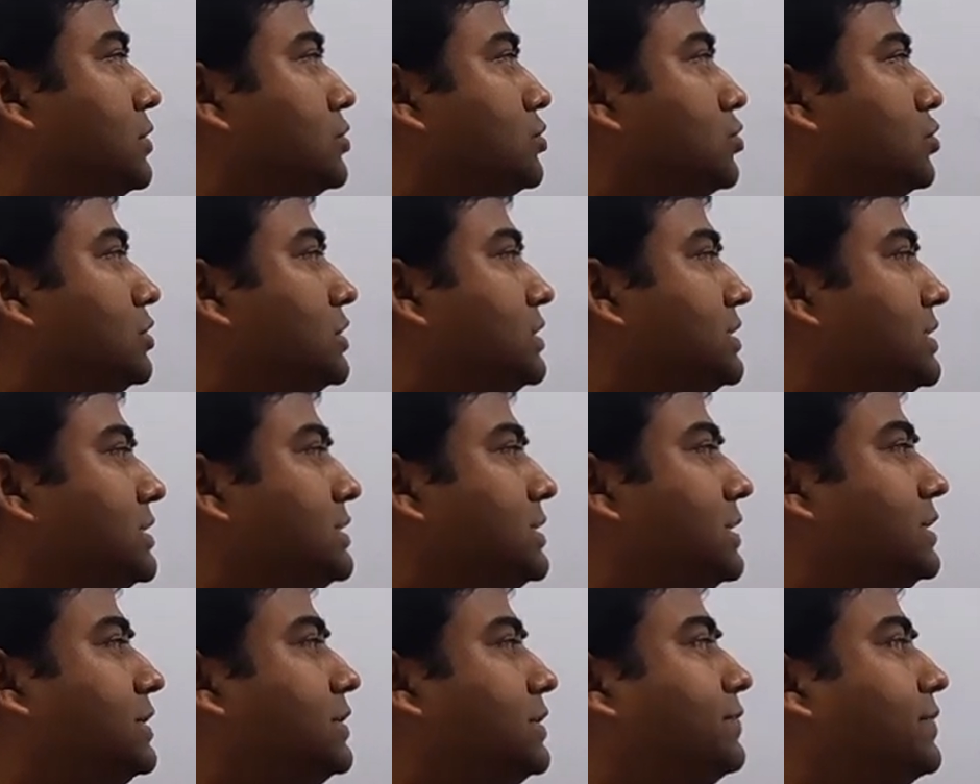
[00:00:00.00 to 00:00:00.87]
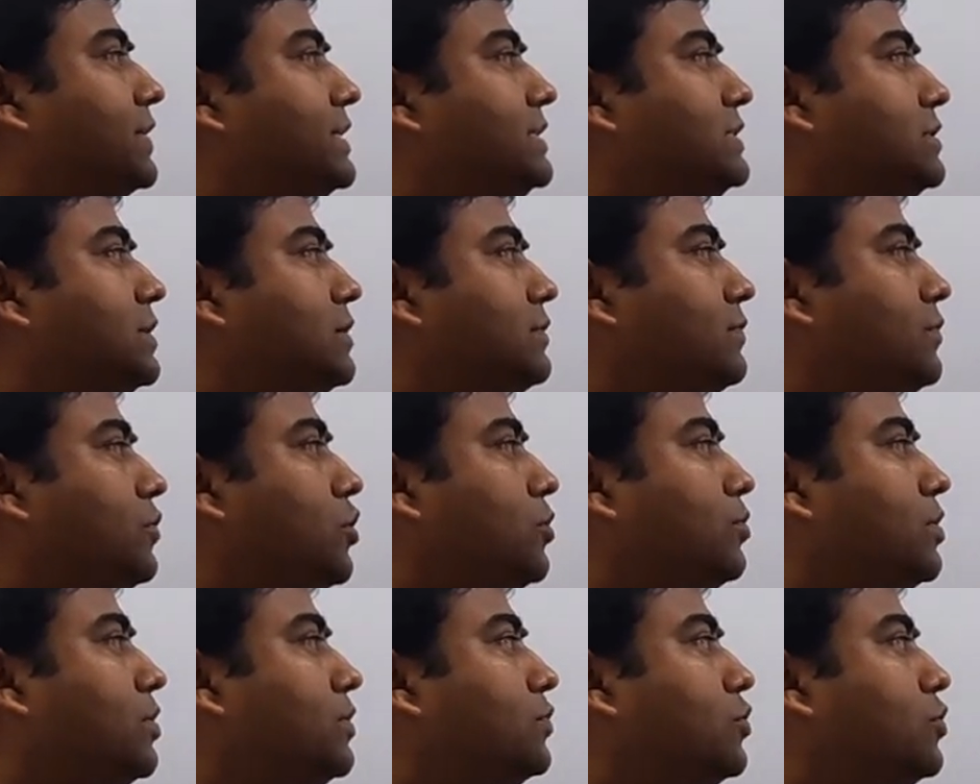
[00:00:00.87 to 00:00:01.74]
So this is the differential
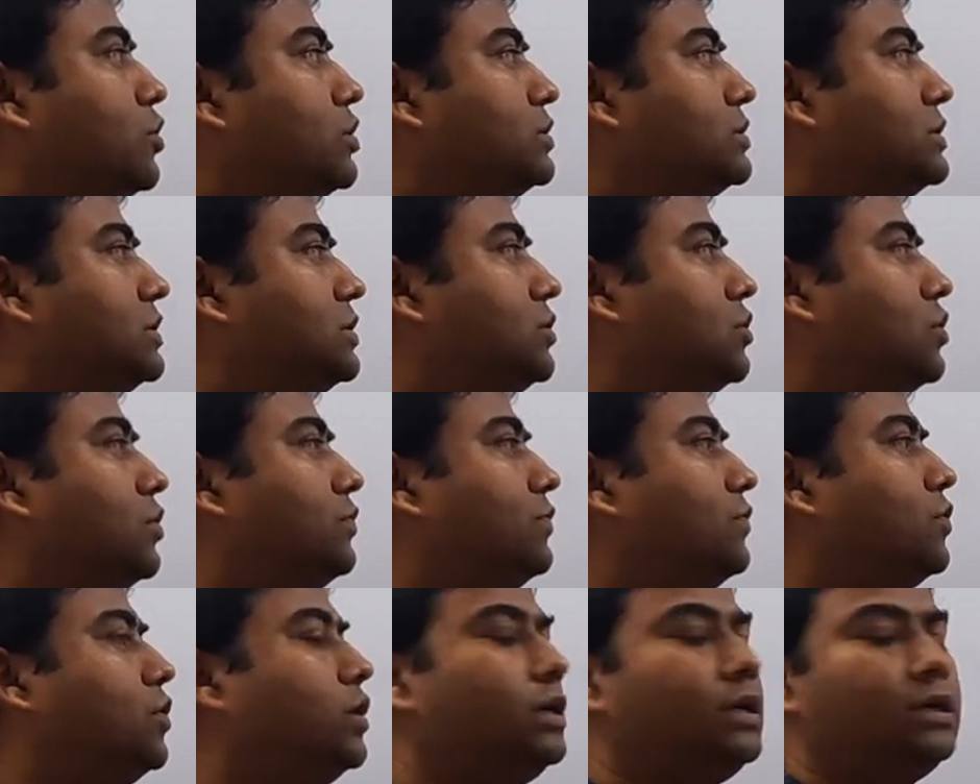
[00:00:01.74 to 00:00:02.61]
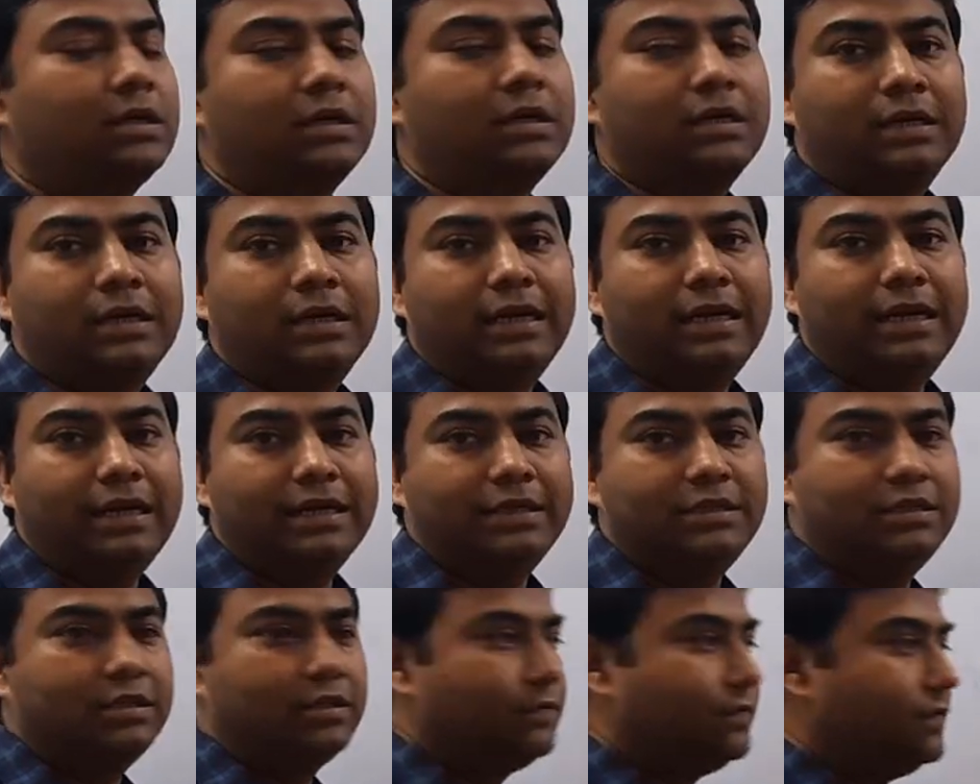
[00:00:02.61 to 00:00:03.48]
form of Gauss's law for
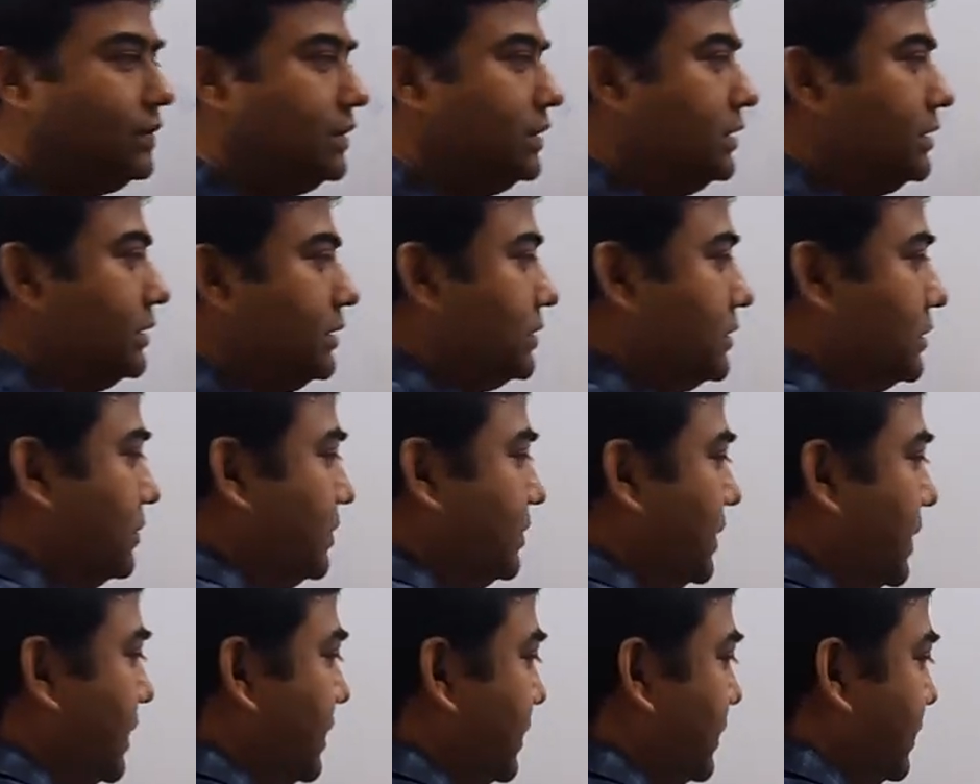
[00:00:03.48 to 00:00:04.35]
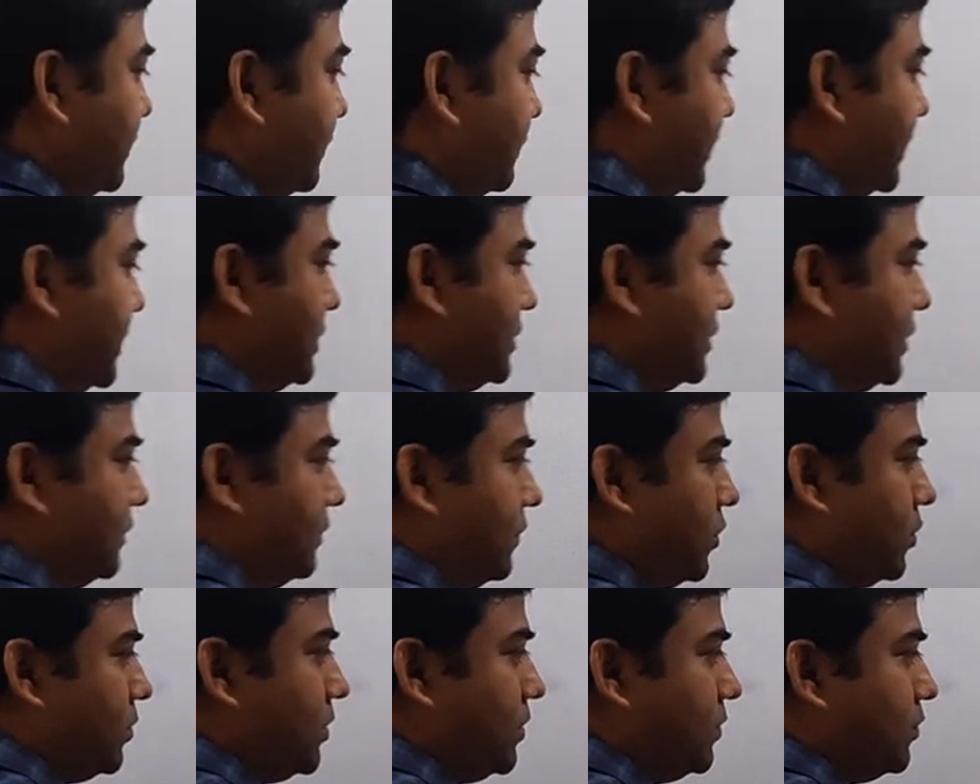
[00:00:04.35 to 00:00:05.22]
electric field. Similarly, differential
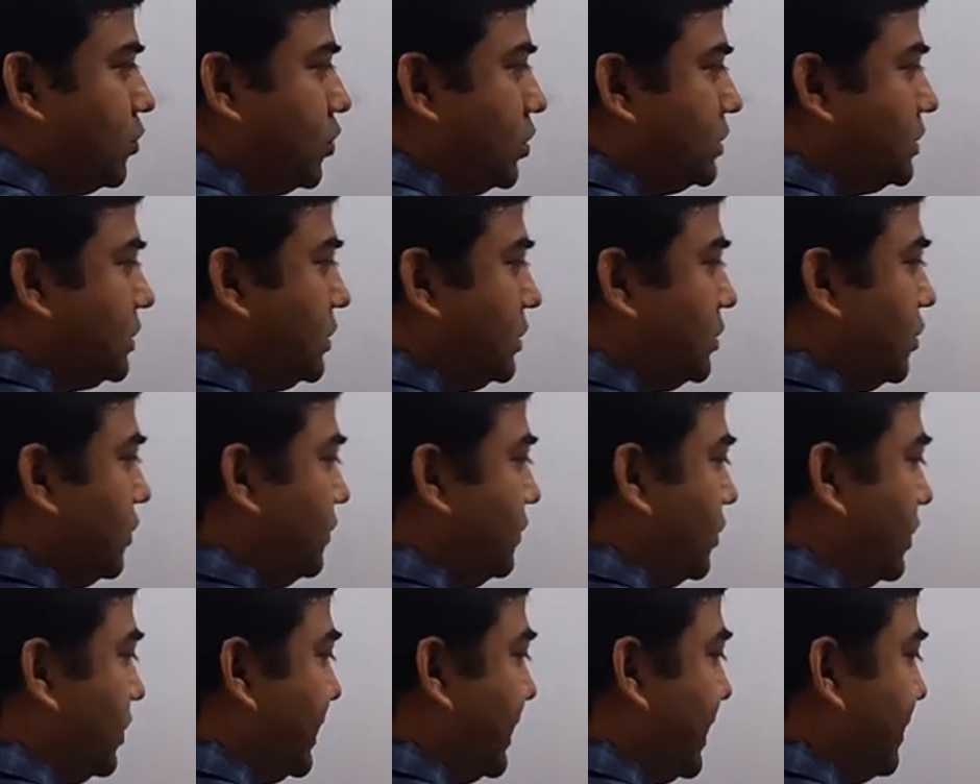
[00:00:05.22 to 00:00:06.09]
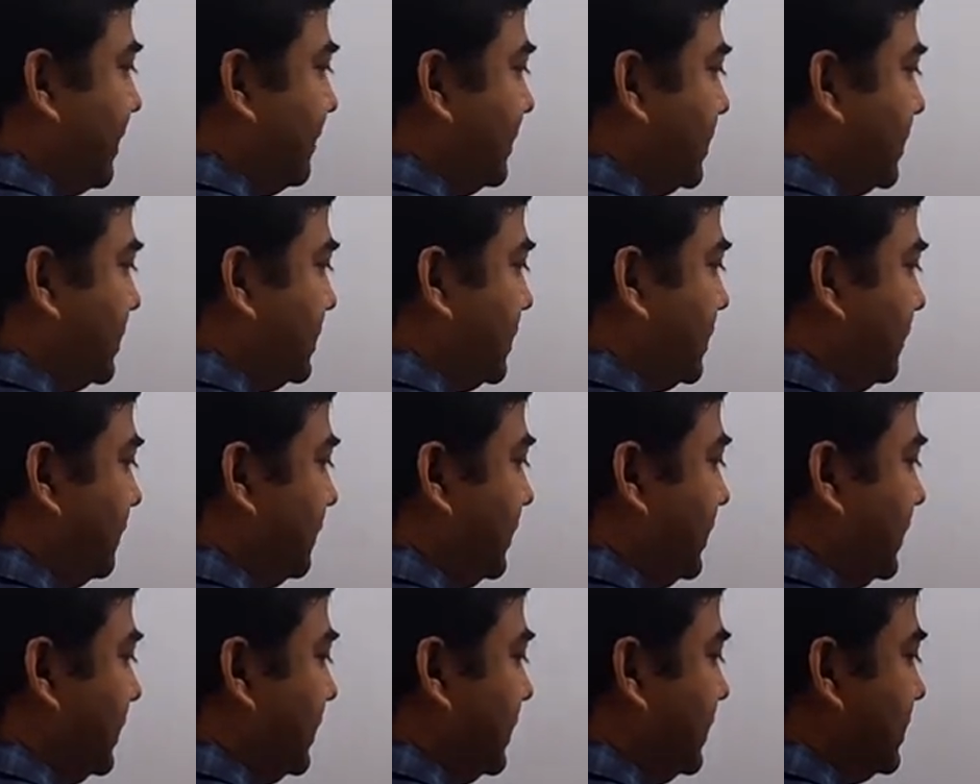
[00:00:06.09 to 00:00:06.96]
form of Gauss's law for gravitational
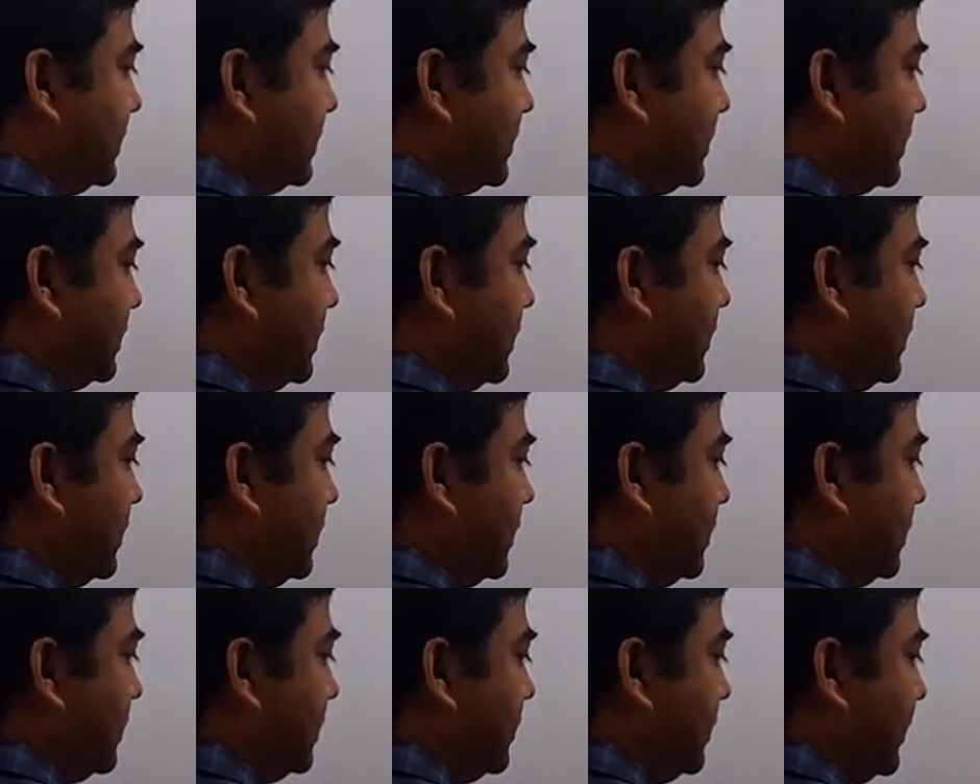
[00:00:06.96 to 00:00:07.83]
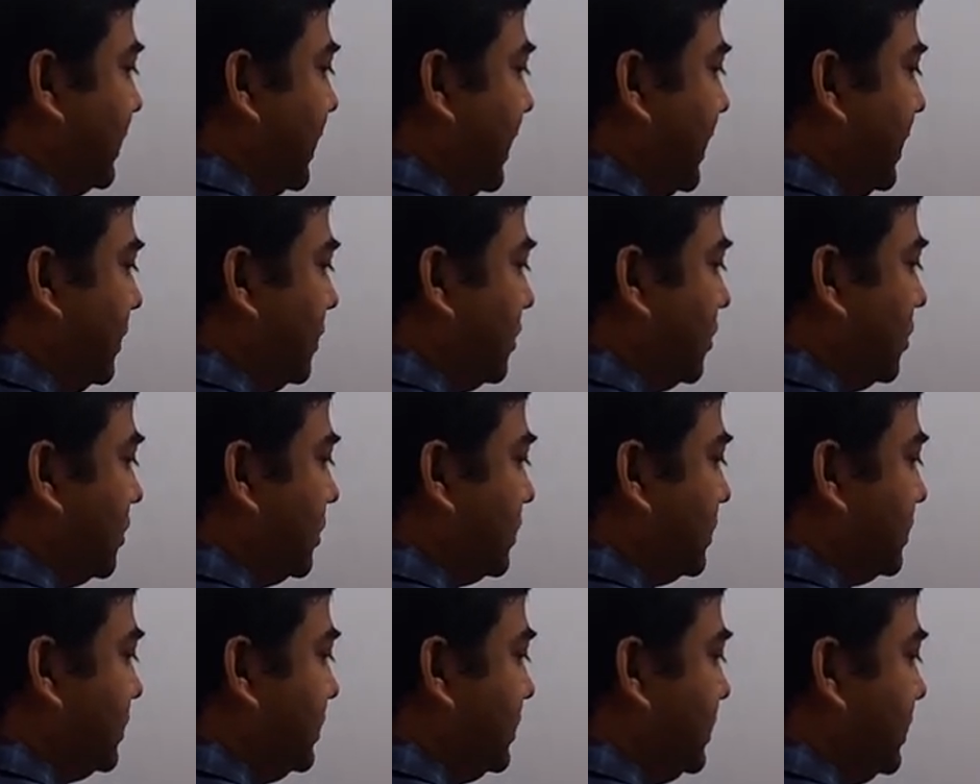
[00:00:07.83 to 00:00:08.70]
field is del dot
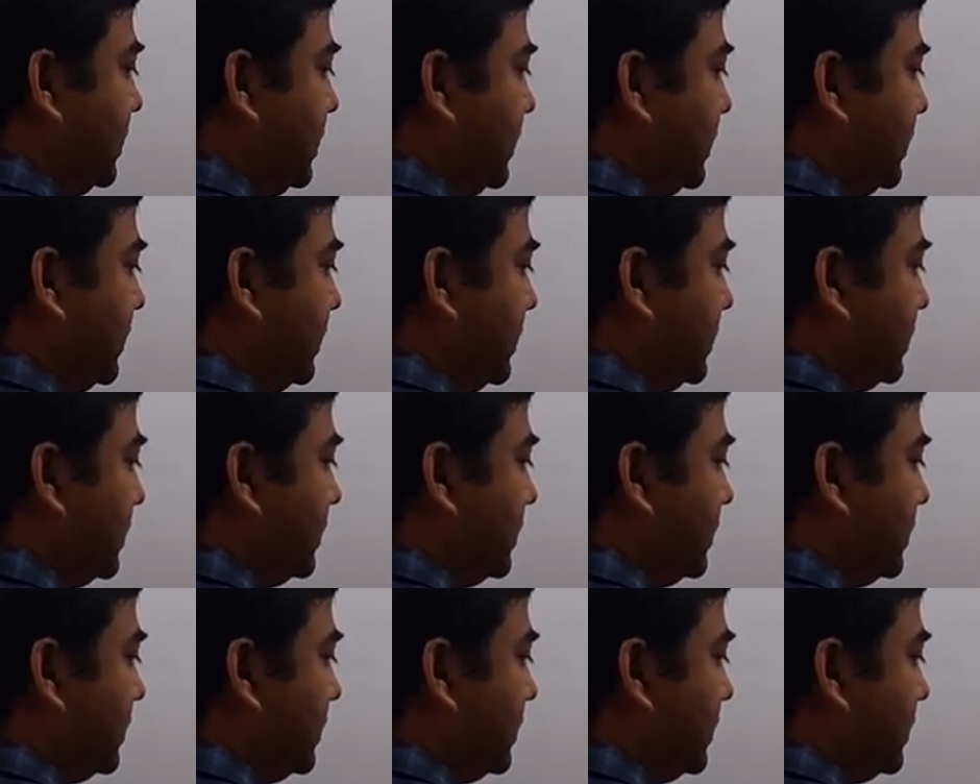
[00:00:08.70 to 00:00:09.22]
G